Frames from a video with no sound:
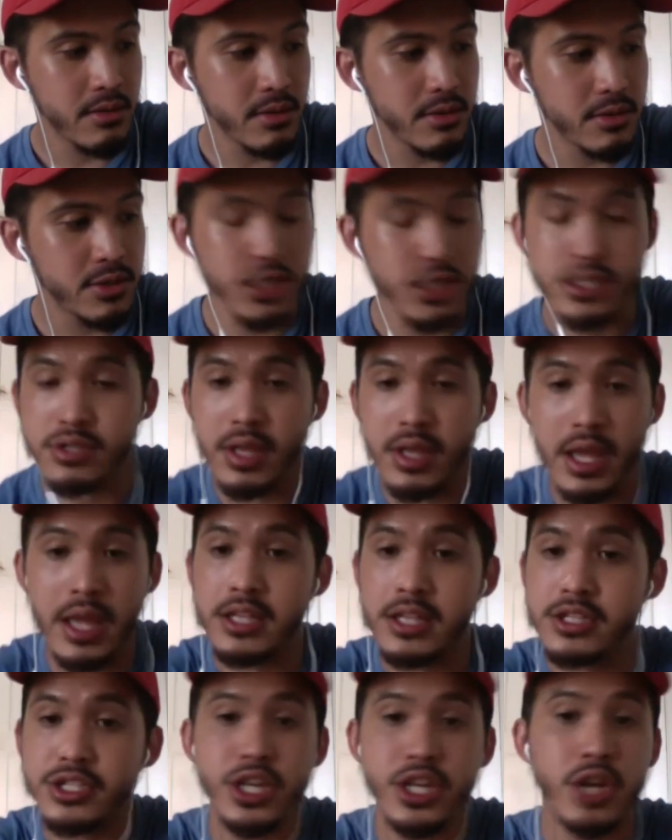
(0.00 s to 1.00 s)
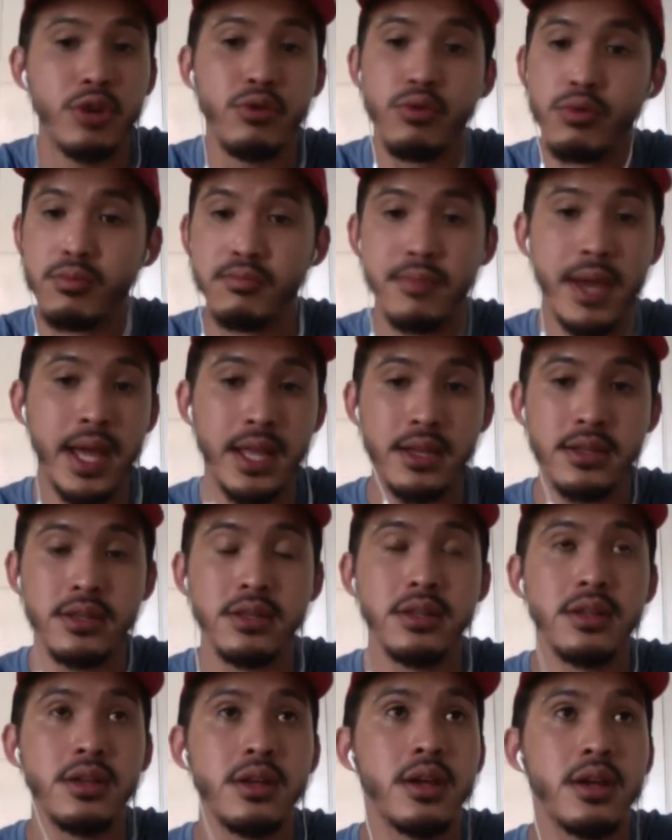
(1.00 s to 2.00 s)
just in general men,
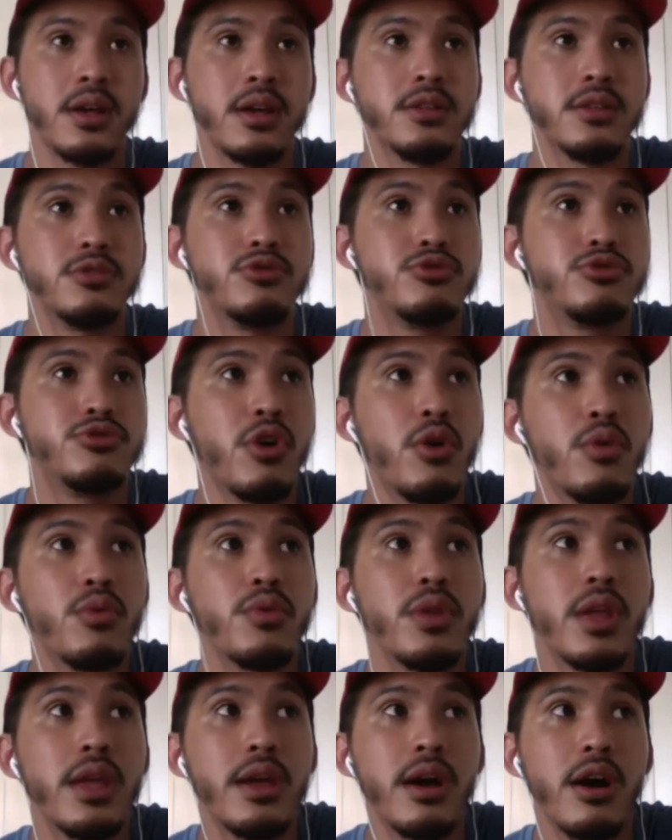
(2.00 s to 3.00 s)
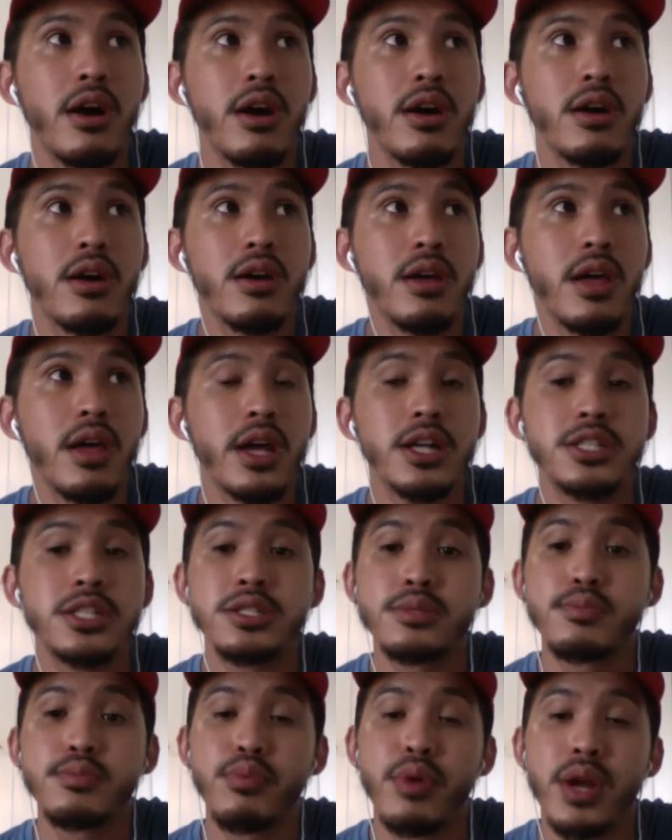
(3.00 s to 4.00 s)
don't
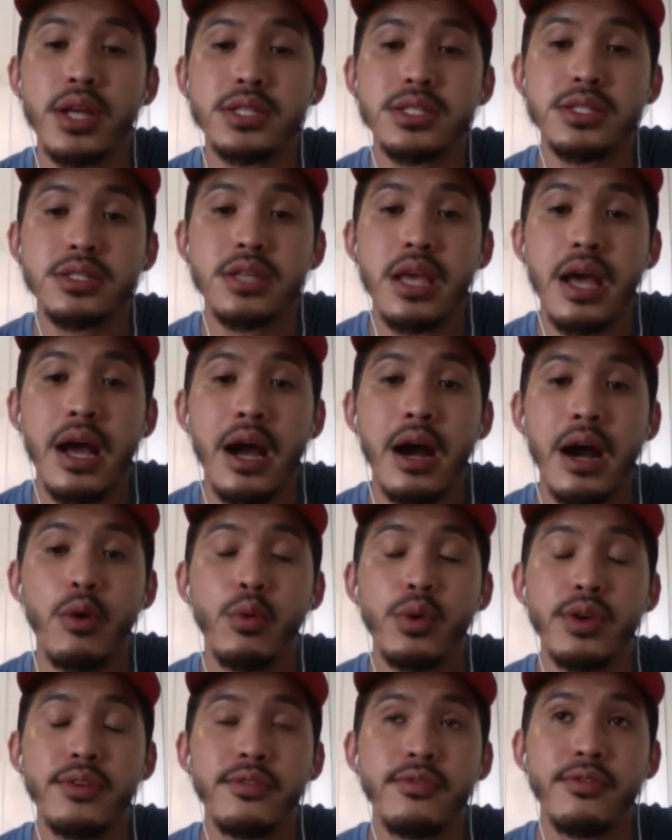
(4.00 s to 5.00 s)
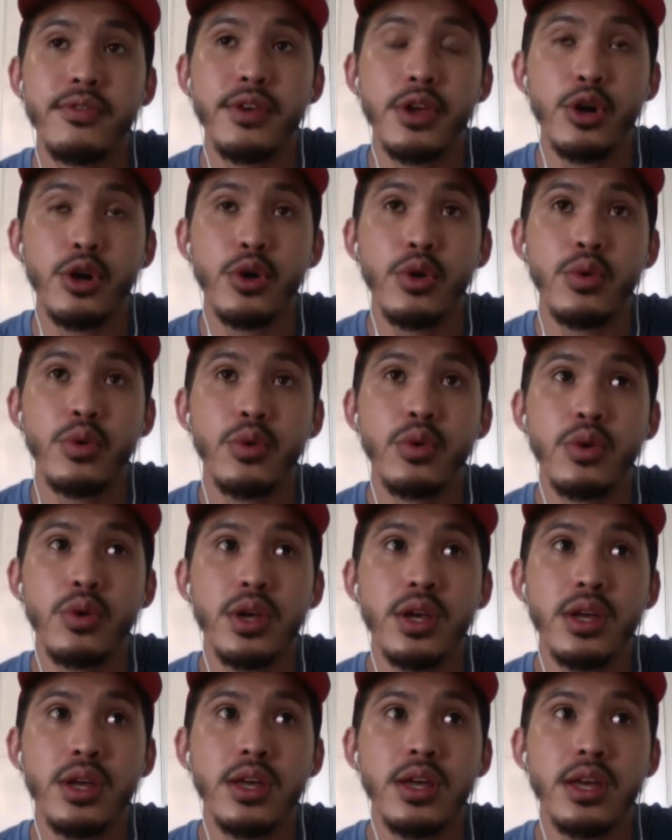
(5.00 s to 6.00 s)
express how we feel
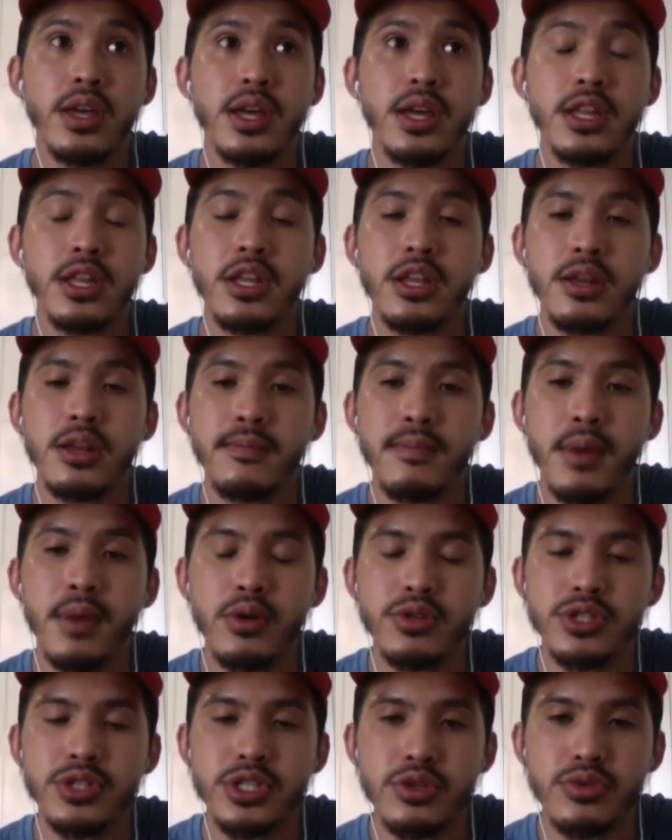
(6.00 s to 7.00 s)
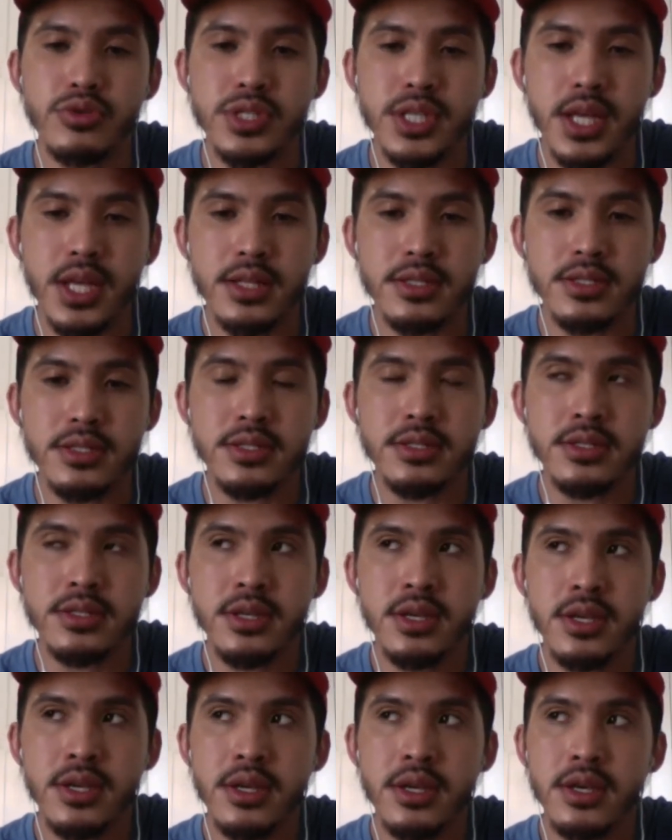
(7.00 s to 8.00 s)
in an emotional sense
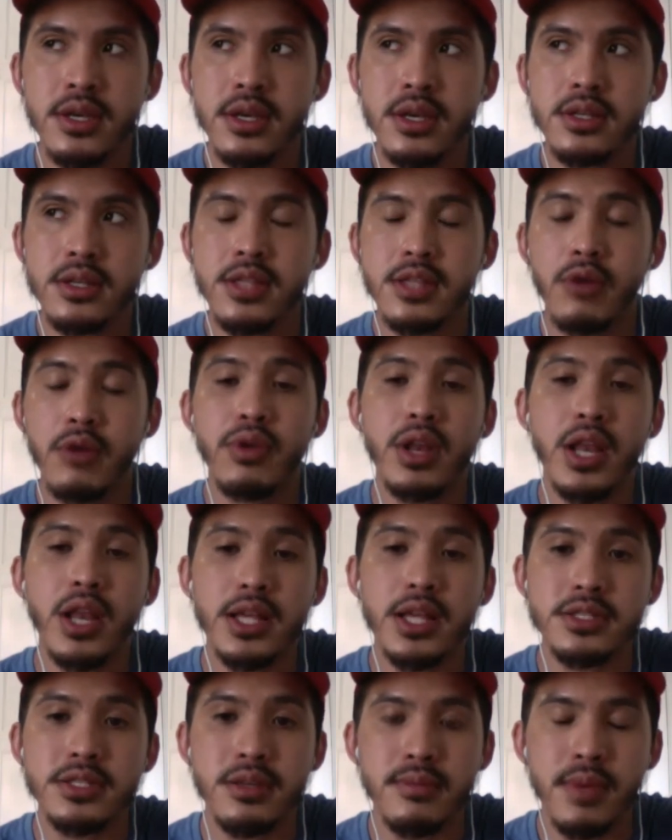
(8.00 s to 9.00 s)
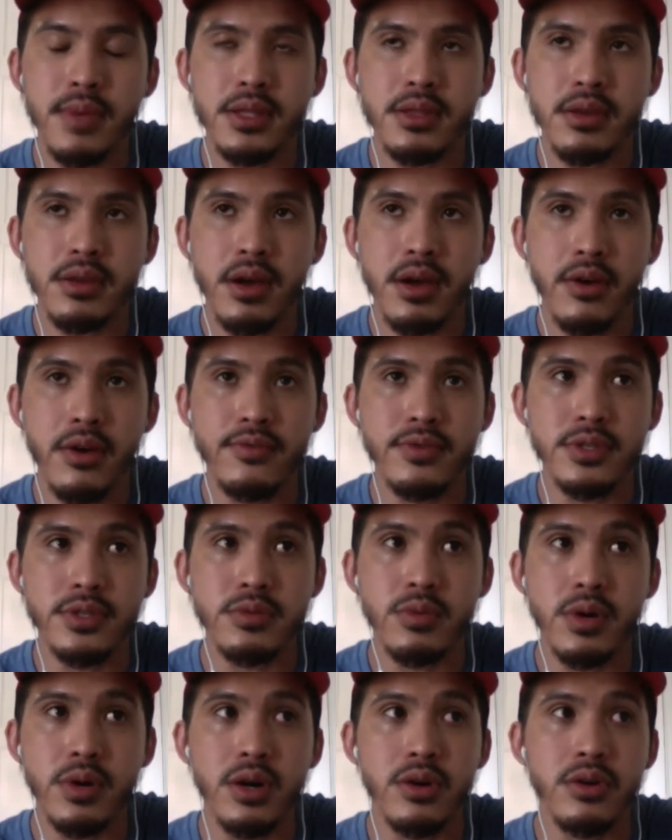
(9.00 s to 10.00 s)
that relates to mental health as
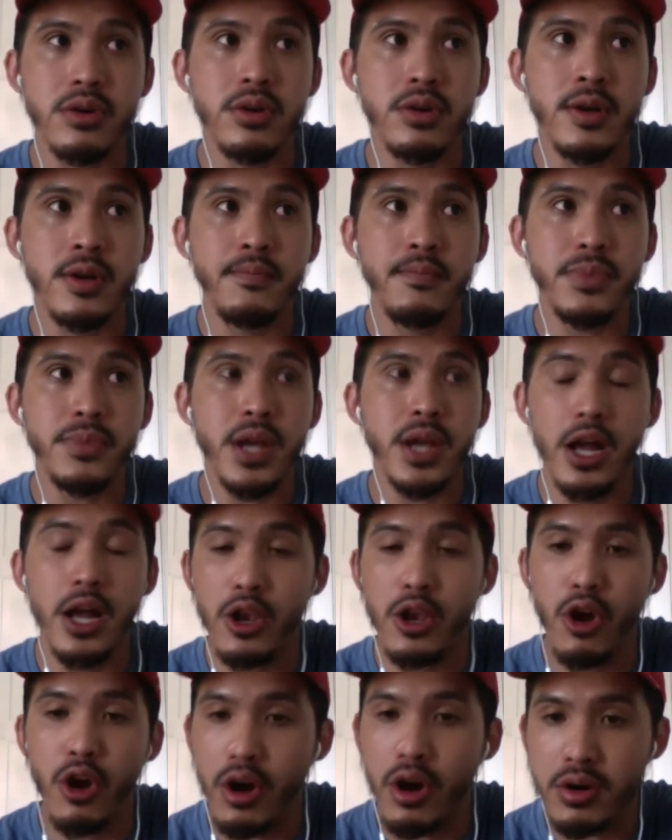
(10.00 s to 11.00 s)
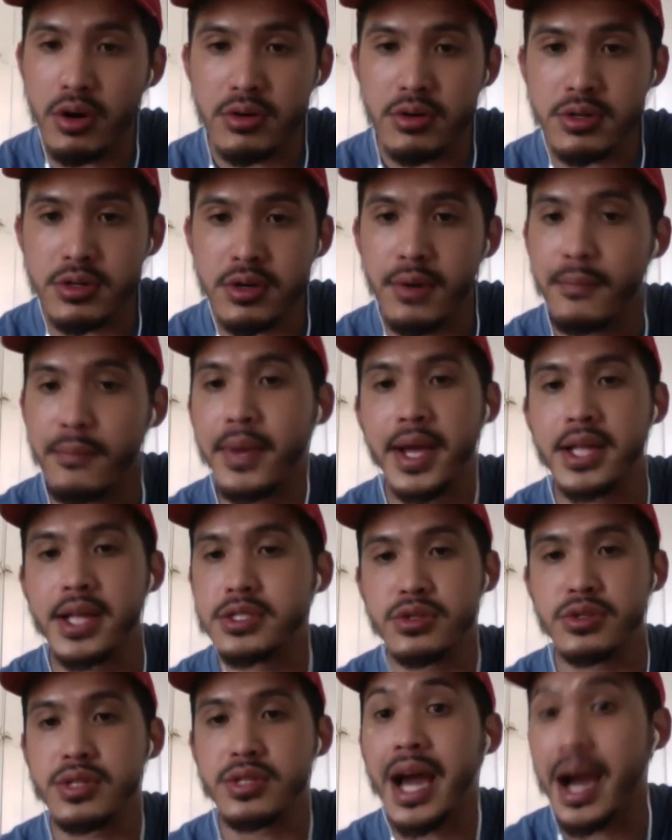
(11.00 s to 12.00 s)
well, a lot compared
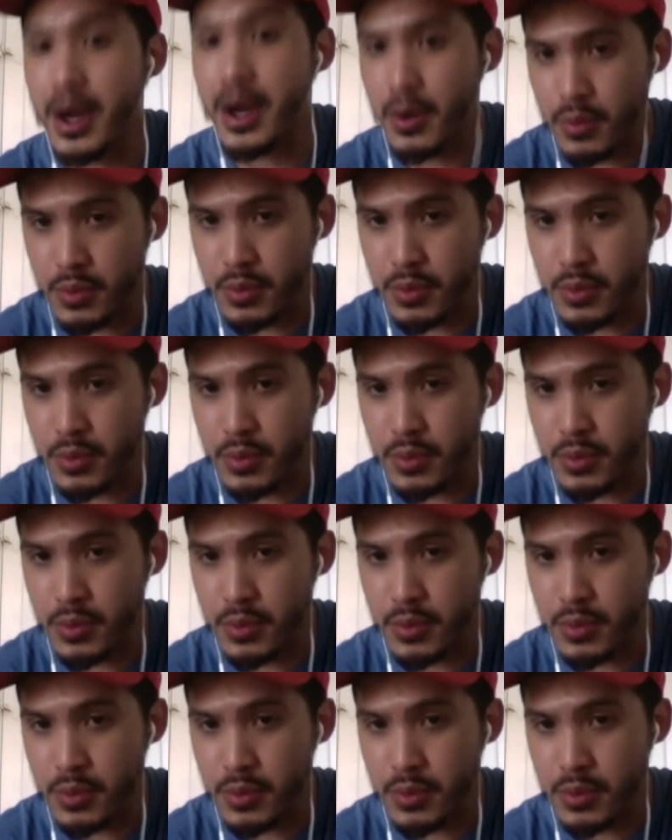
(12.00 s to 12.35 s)
to now.